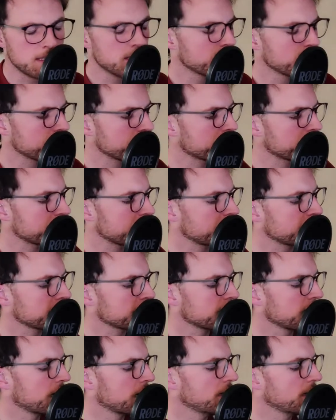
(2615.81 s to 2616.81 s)
She said, as
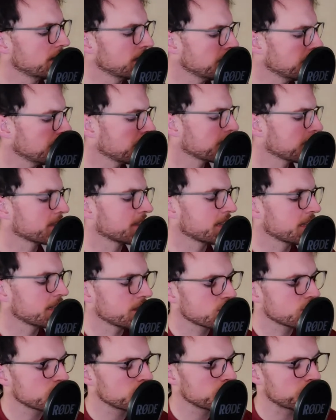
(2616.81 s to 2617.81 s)
long as
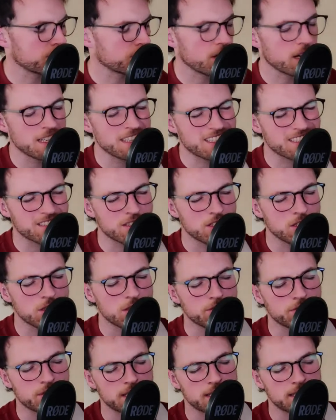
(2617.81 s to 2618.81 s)
there's no price in
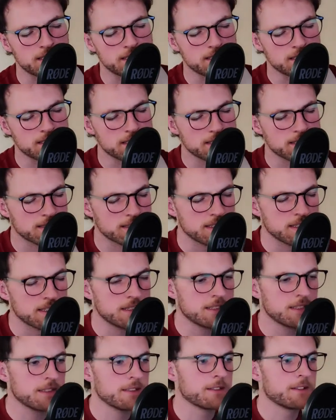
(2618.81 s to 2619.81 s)
love, I'll
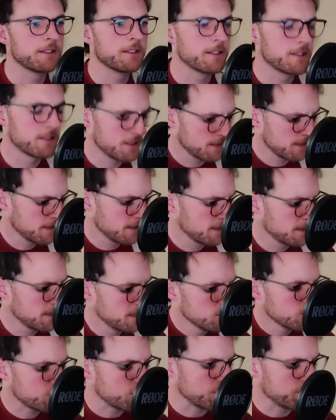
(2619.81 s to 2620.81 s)
stay.
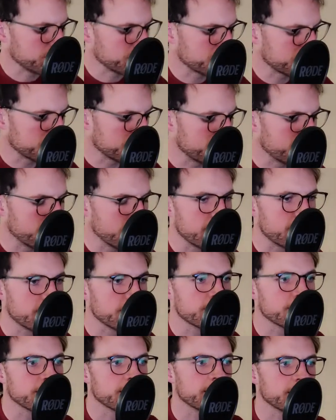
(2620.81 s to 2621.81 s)
She was a rare
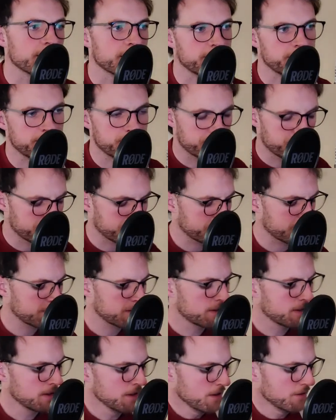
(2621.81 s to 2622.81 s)
thing,
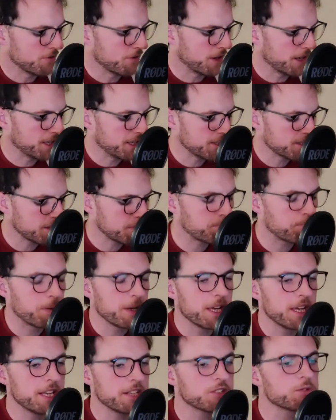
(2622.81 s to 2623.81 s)
fine as a
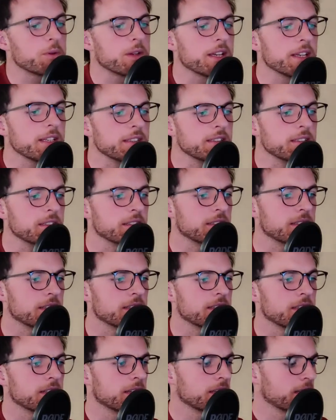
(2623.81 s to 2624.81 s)
bee's wing,
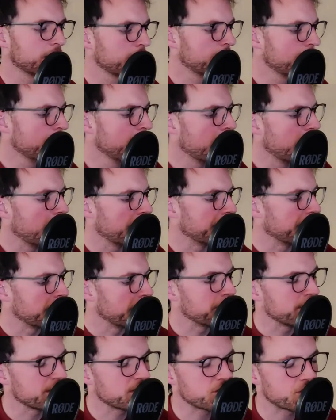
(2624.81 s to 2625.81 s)
and I
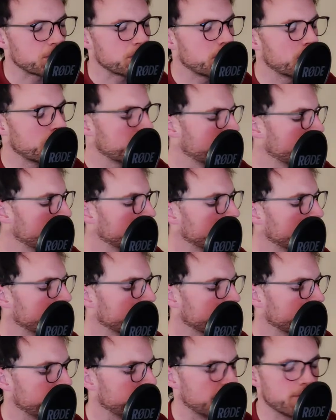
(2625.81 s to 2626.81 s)
miss her more
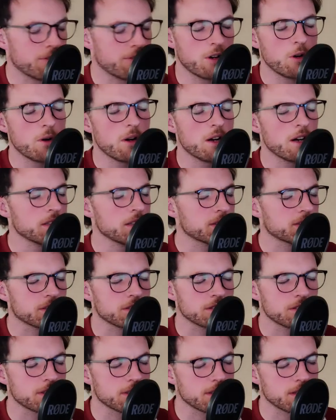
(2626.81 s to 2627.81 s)
than ever words
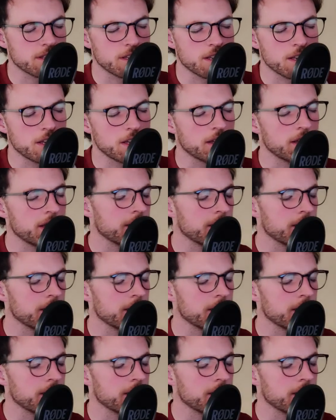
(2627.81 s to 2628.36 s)
could say.